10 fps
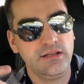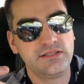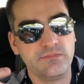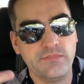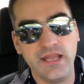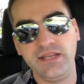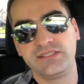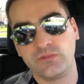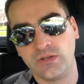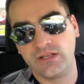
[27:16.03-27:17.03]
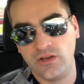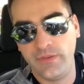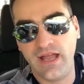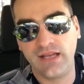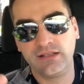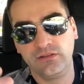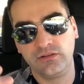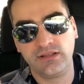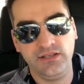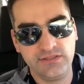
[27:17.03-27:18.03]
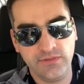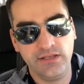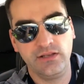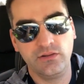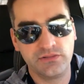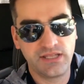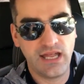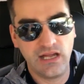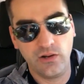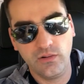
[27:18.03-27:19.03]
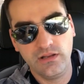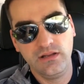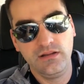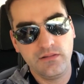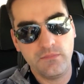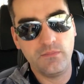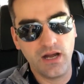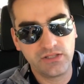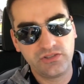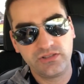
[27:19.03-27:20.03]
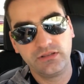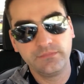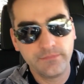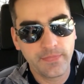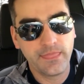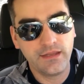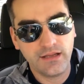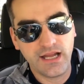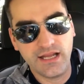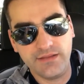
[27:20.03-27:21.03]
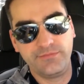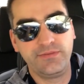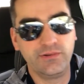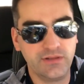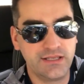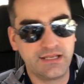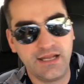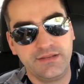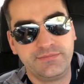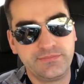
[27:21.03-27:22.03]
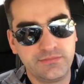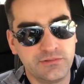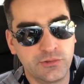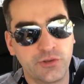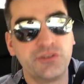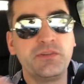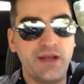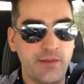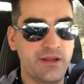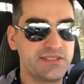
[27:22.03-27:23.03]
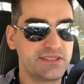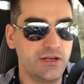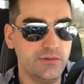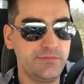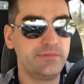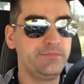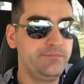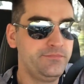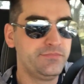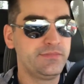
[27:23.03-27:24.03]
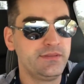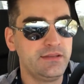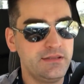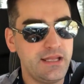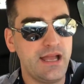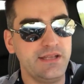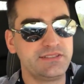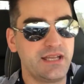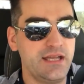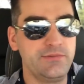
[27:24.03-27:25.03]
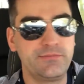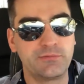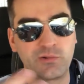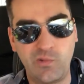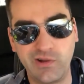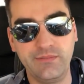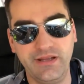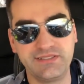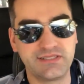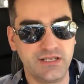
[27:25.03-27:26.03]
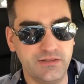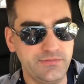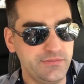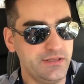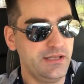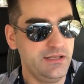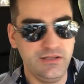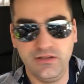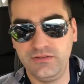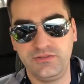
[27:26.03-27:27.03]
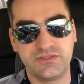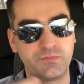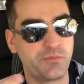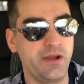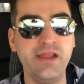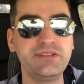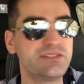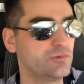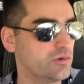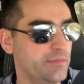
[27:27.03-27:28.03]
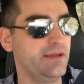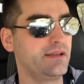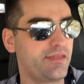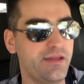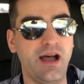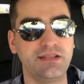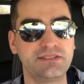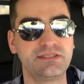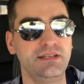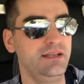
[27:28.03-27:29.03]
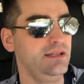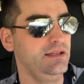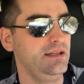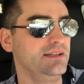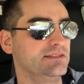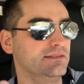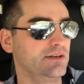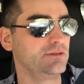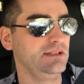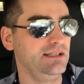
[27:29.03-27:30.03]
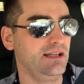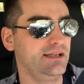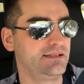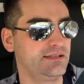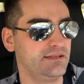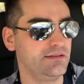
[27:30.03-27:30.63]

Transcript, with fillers: It's amazing when I go back and look at these videos how much I feel like I've learned about myself as I've recorded myself just brainstorming thoughts. It's literally like